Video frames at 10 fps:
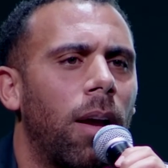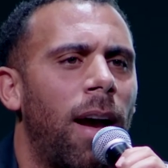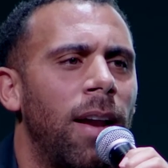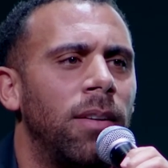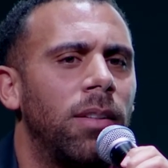
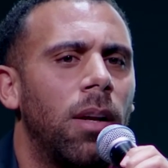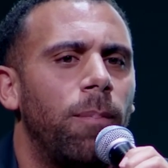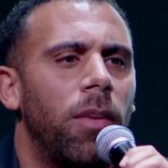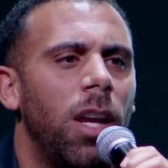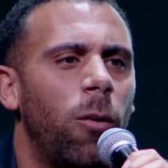and
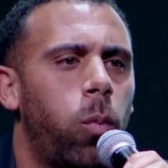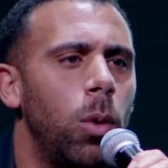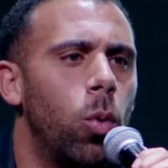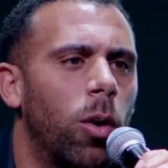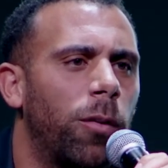if we
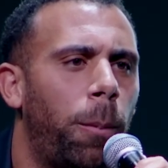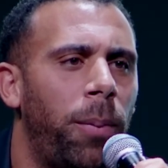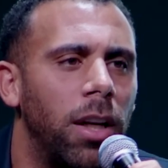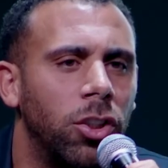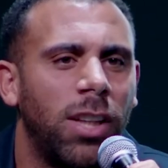walk off the
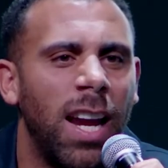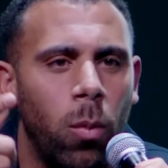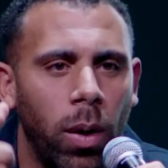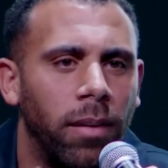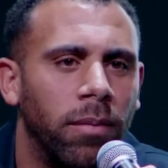pitch, they
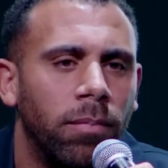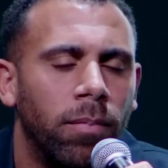win.